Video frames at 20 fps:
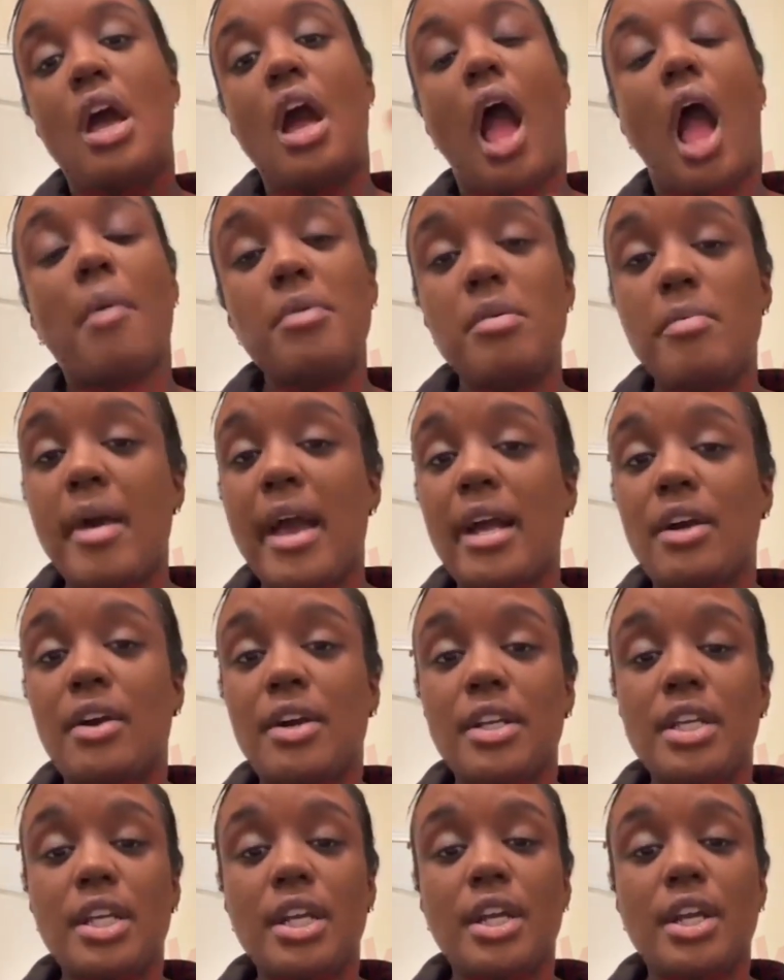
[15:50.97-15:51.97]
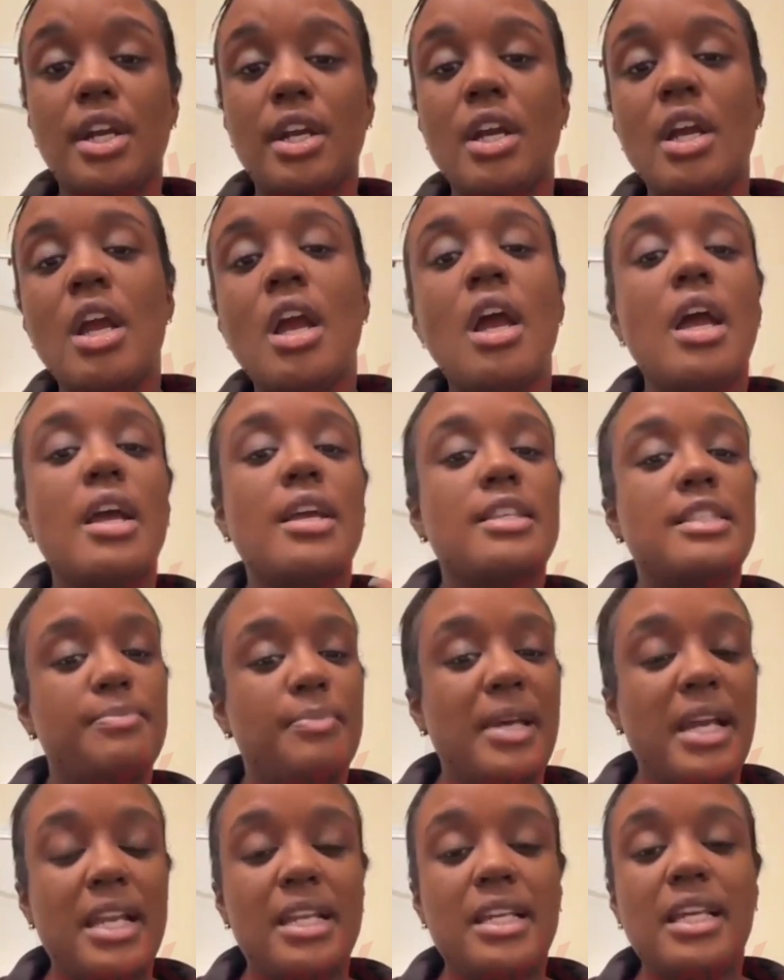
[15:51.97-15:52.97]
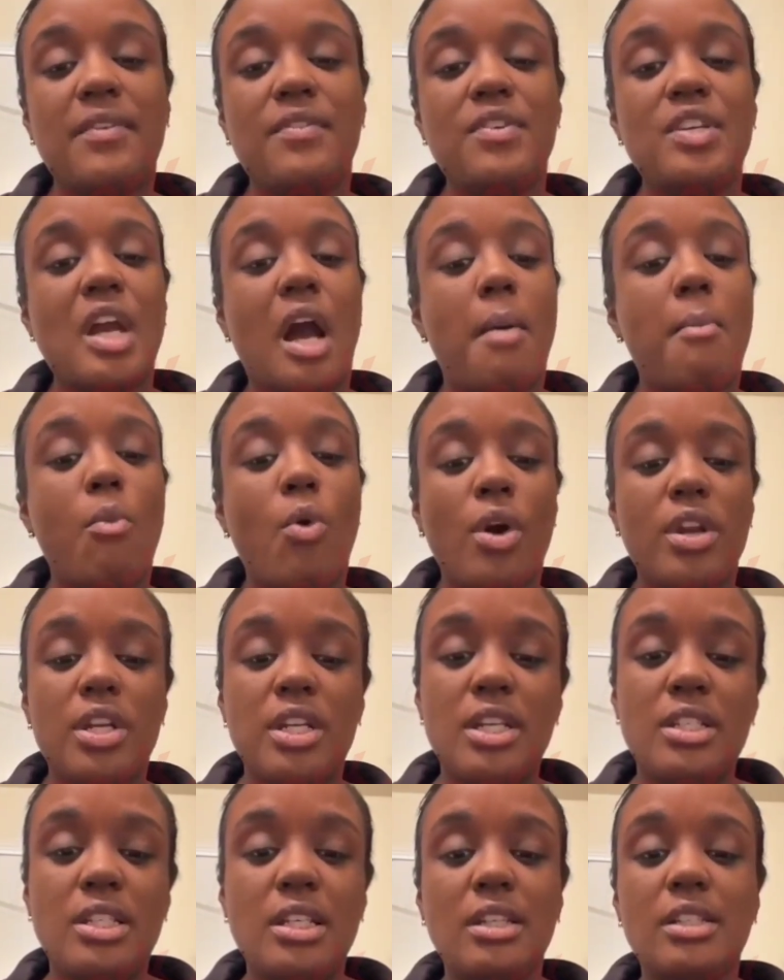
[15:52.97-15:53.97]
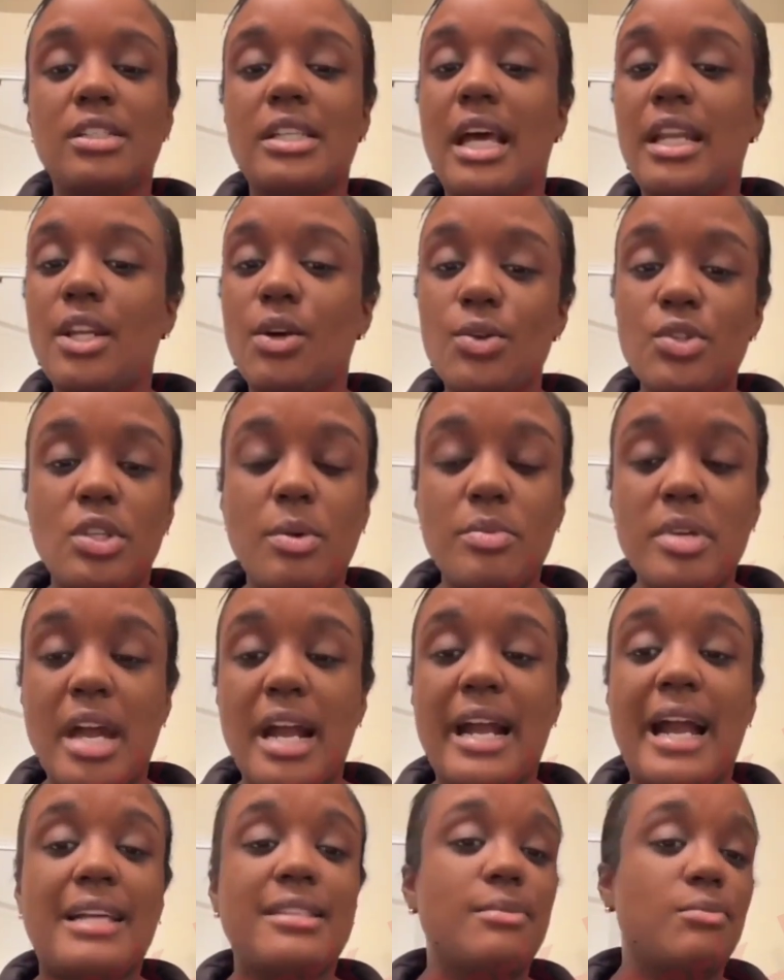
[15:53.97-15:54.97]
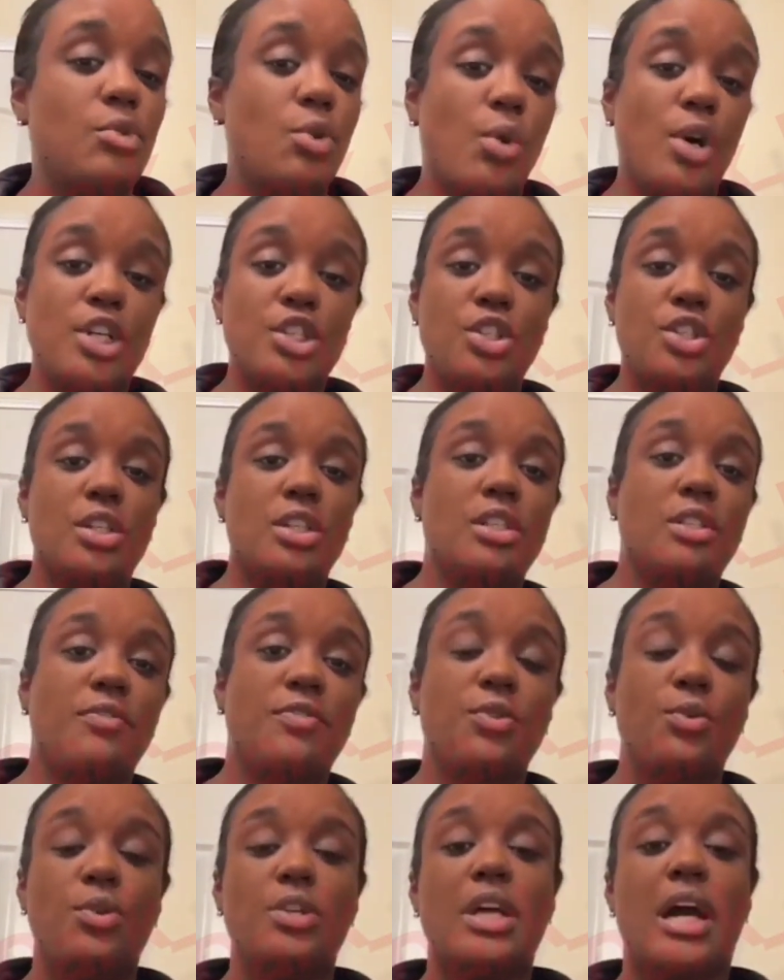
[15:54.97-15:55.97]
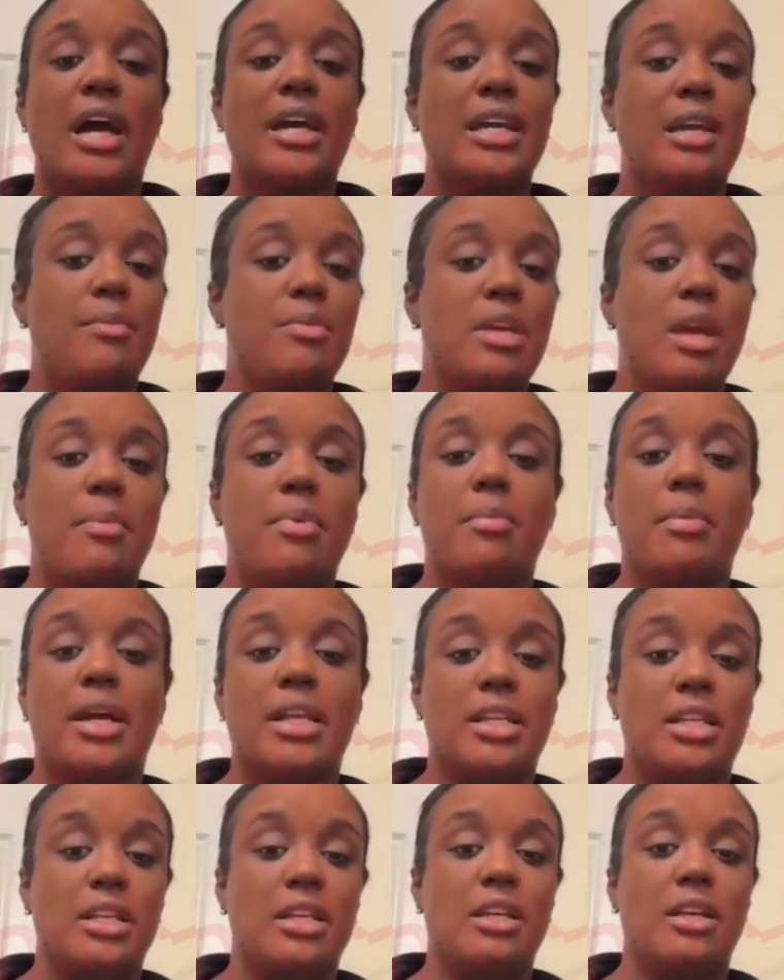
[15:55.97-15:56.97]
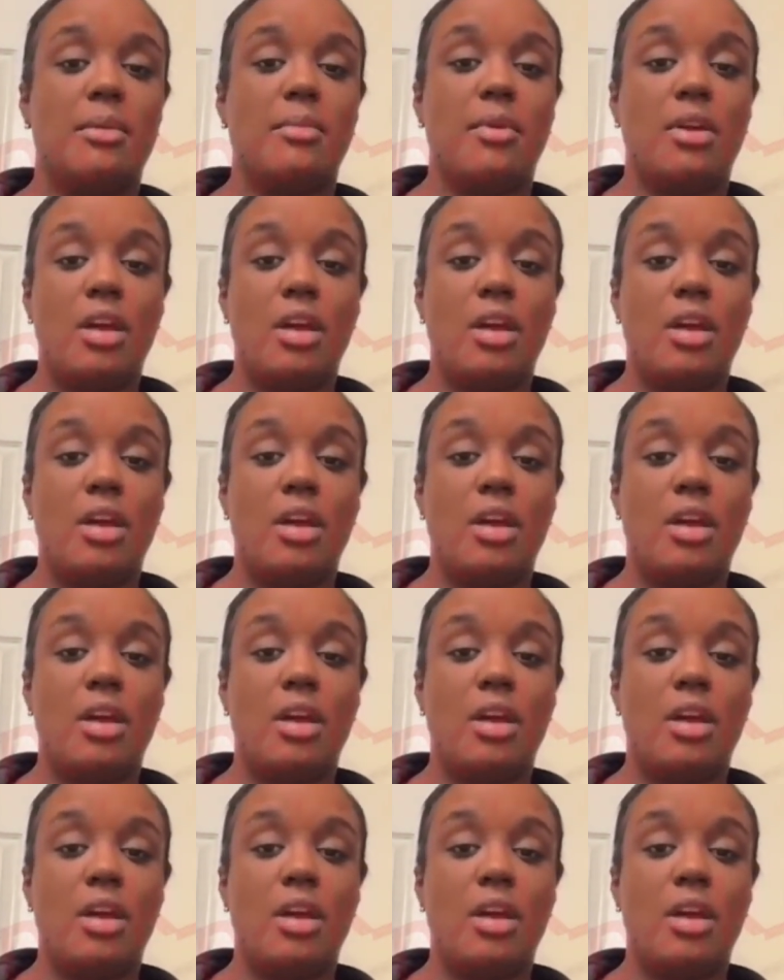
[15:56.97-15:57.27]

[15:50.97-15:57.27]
I'll be back on here explaining, giving y'all more details, because I know some of y'all got some questions. A few of y'all hit me up in my DM.